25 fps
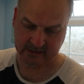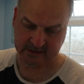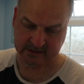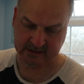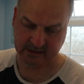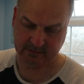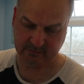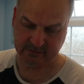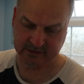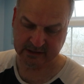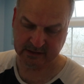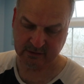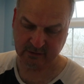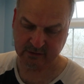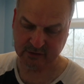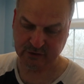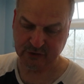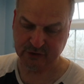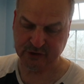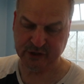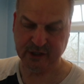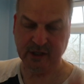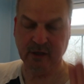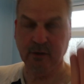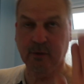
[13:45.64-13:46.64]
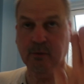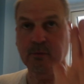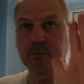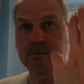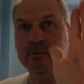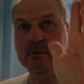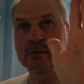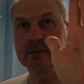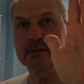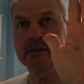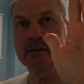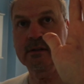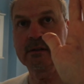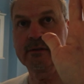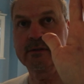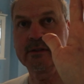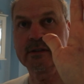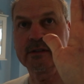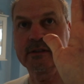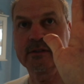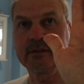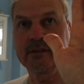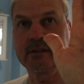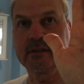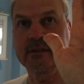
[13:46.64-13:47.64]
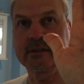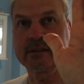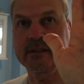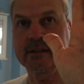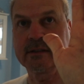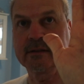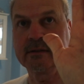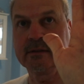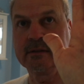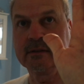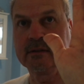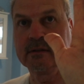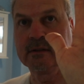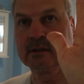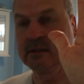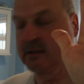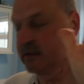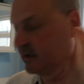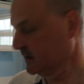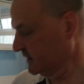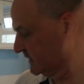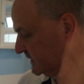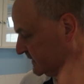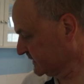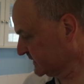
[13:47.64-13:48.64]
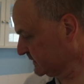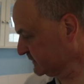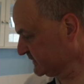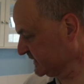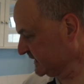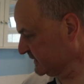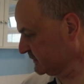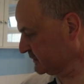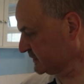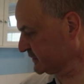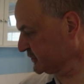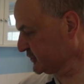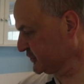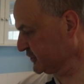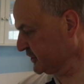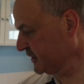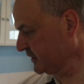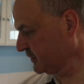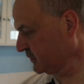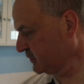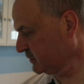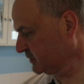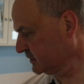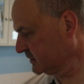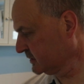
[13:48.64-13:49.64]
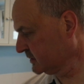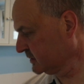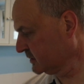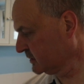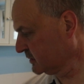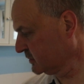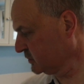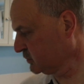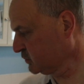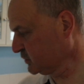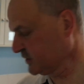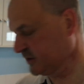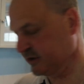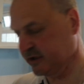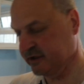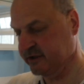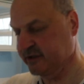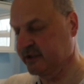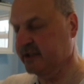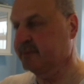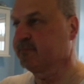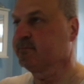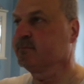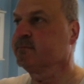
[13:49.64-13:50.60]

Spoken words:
Comes out like a gel. I don't know if you can hear it. Comes out like a gel, which is